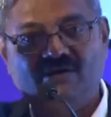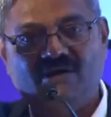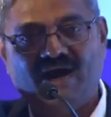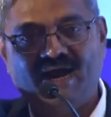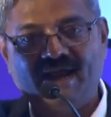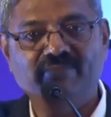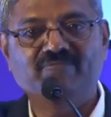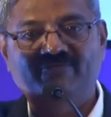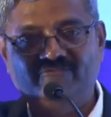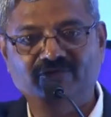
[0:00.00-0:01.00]
I am
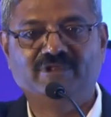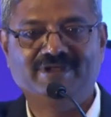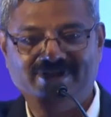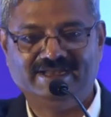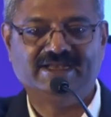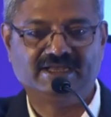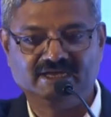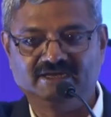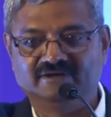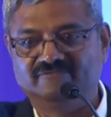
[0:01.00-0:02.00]
fully
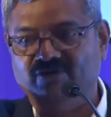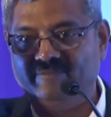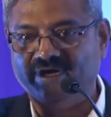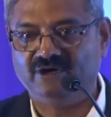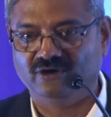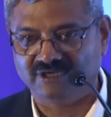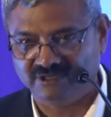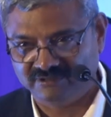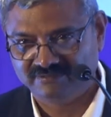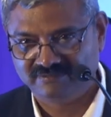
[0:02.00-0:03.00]
dedicated for my daughter.
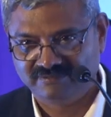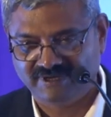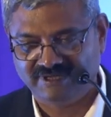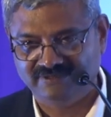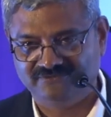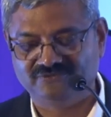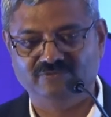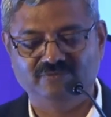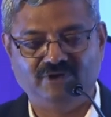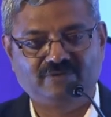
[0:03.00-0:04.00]
And so
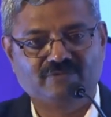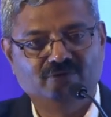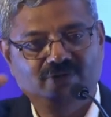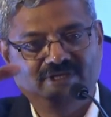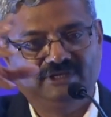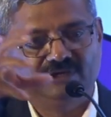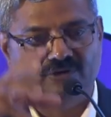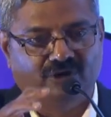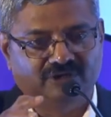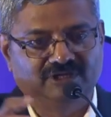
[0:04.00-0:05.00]
not only the
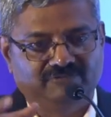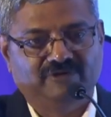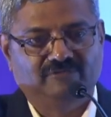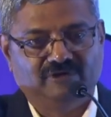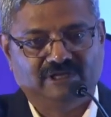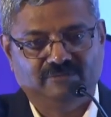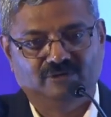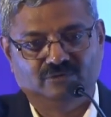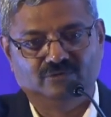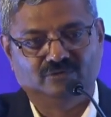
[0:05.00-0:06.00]
daughter we were able
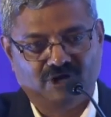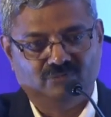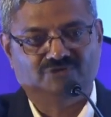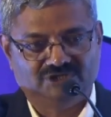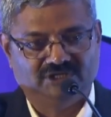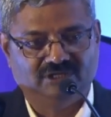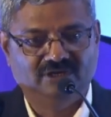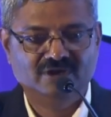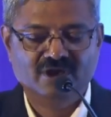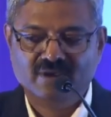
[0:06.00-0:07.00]
to counsel,
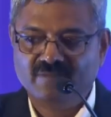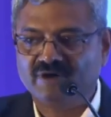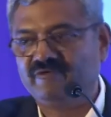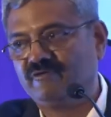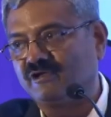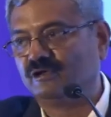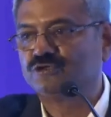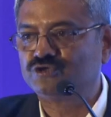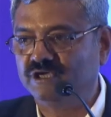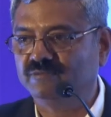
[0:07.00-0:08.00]
but we were
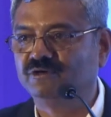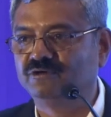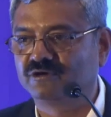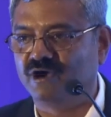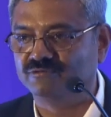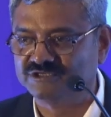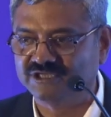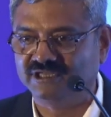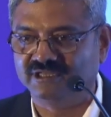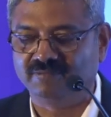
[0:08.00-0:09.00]
also able to
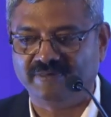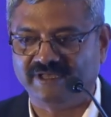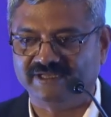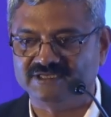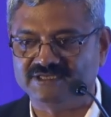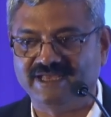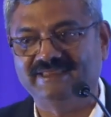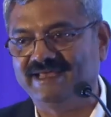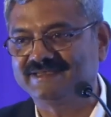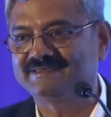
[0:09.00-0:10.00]
counsel the parents. And
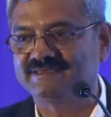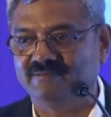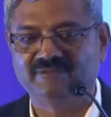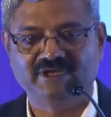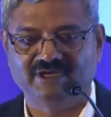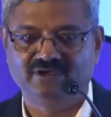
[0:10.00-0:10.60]
that's something